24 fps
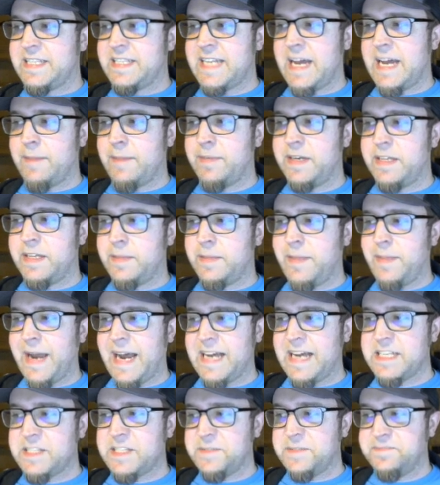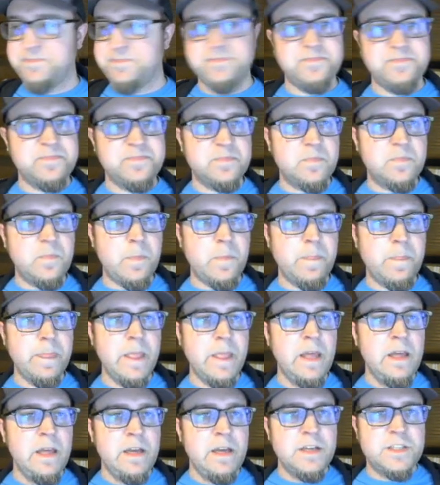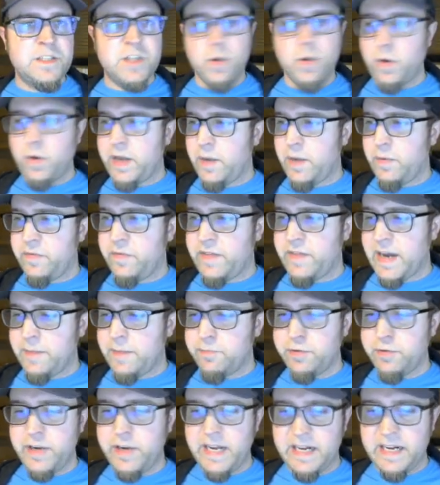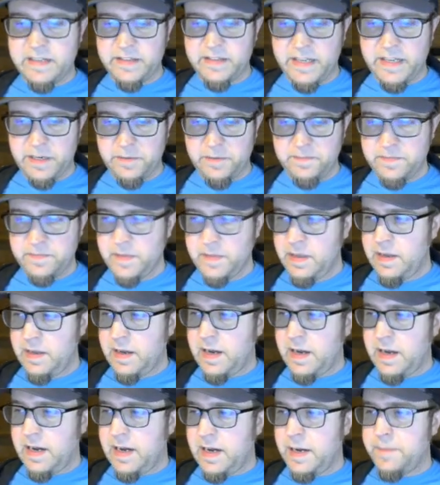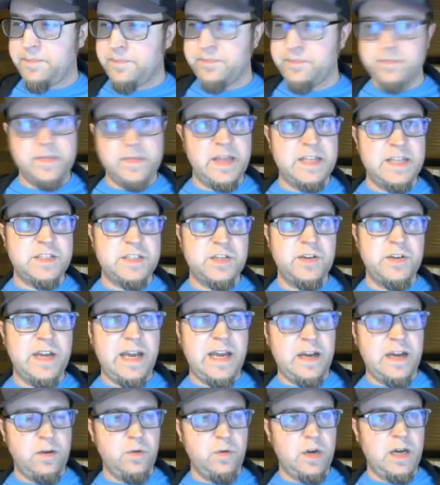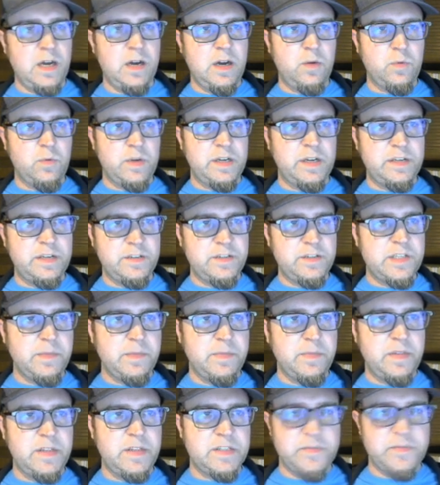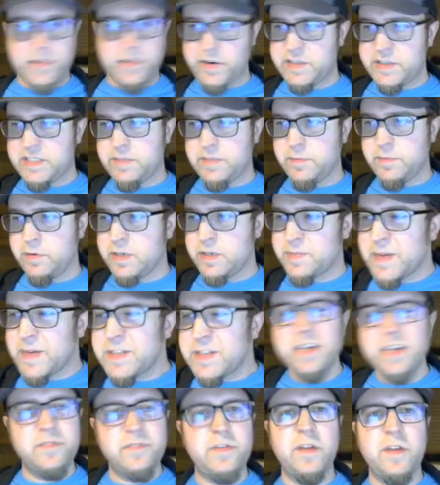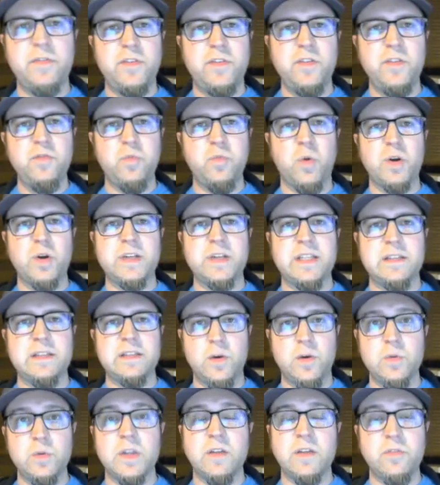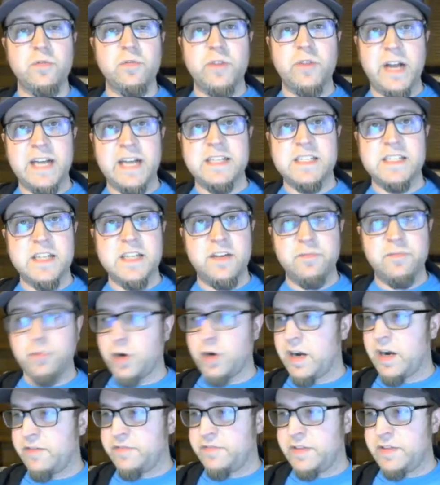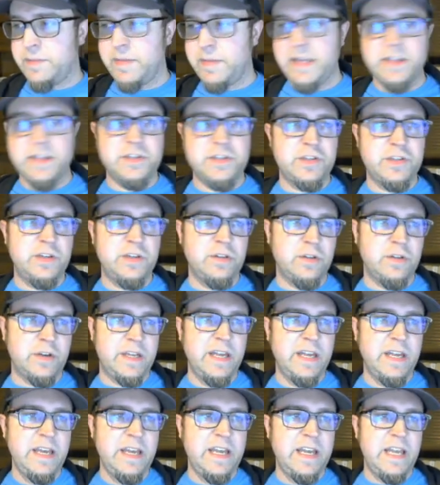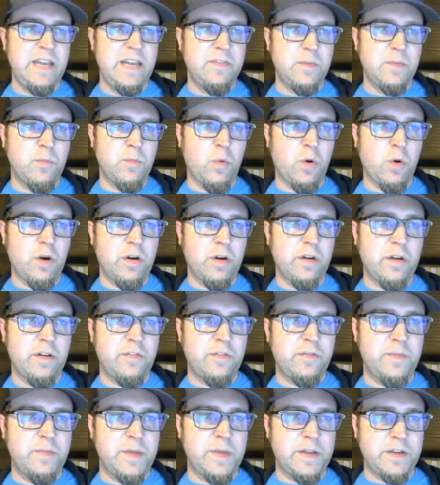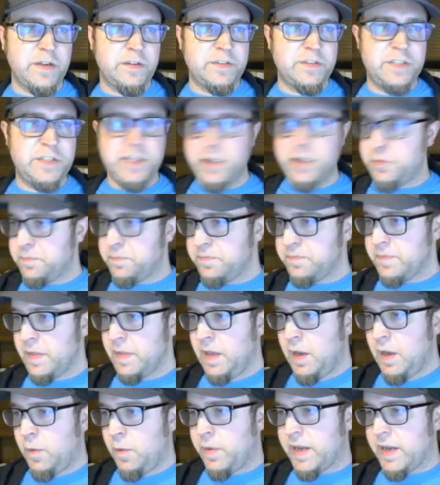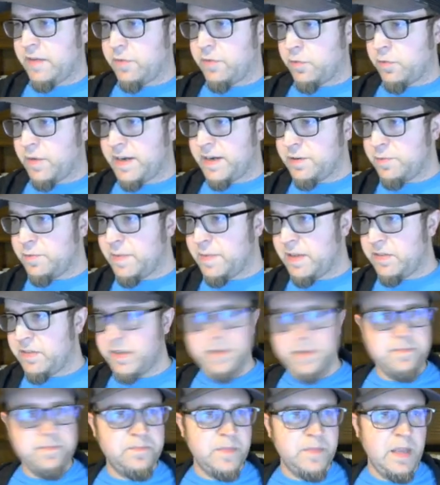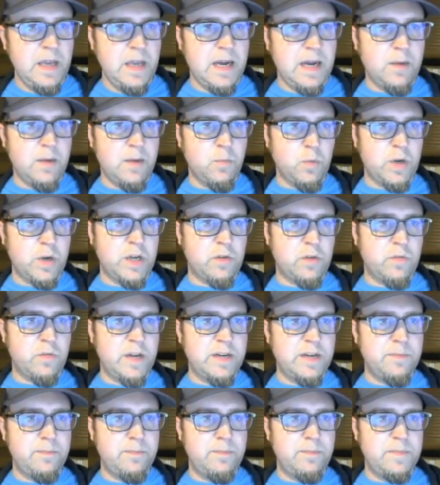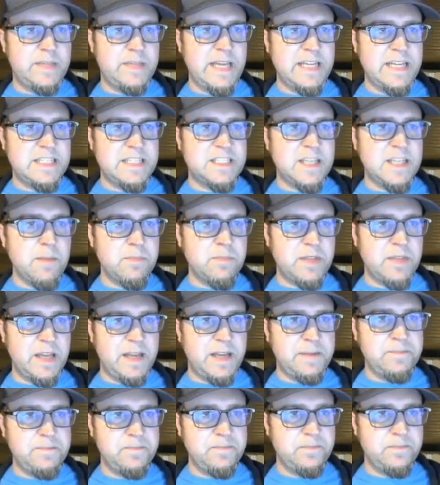happened in the past. So, okay, we've got Preact there. And so now we're going to do something that's very similar, especially if you've worked at low-level React stuff more often than me. This should look even more familiar to you. We have a render method. We're going to take something,